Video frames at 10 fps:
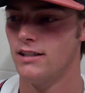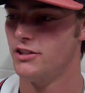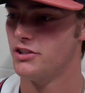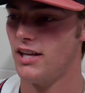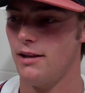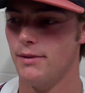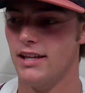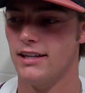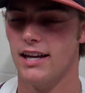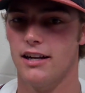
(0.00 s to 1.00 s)
just came
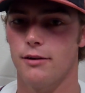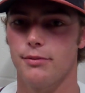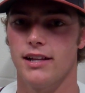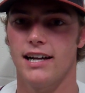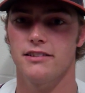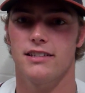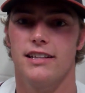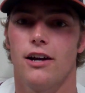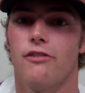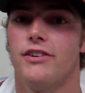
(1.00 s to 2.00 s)
in, got a couple outs, and
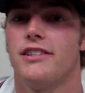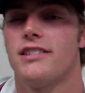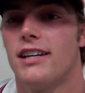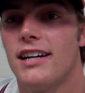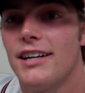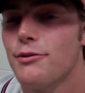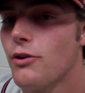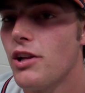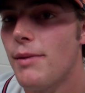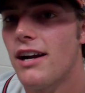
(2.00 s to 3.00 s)
the offense, it was
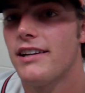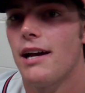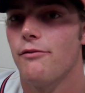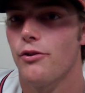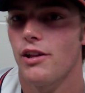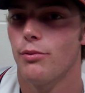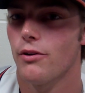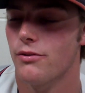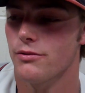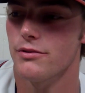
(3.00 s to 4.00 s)
only a matter of time before they
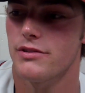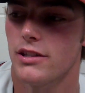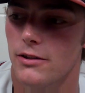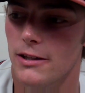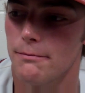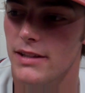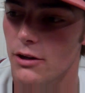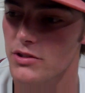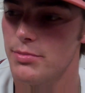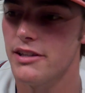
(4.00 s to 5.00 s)
broke through. So
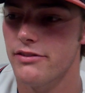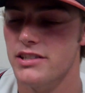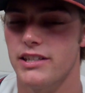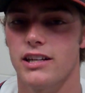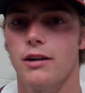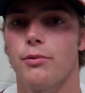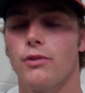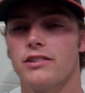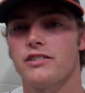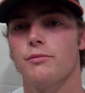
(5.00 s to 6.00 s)
that was big for us to get a couple
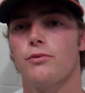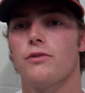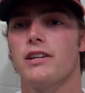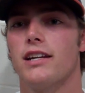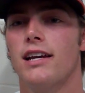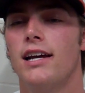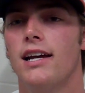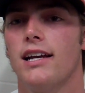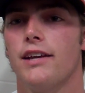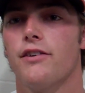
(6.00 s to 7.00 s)
runs on the board and
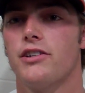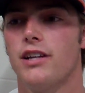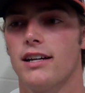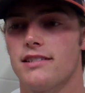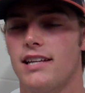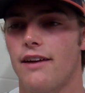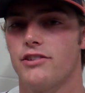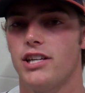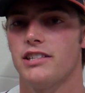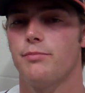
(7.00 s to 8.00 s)
give our staff
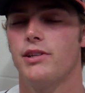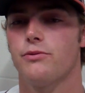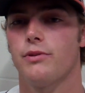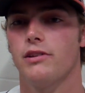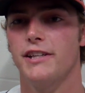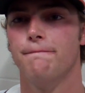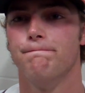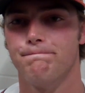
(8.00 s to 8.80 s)
a chance to pitch with the lead.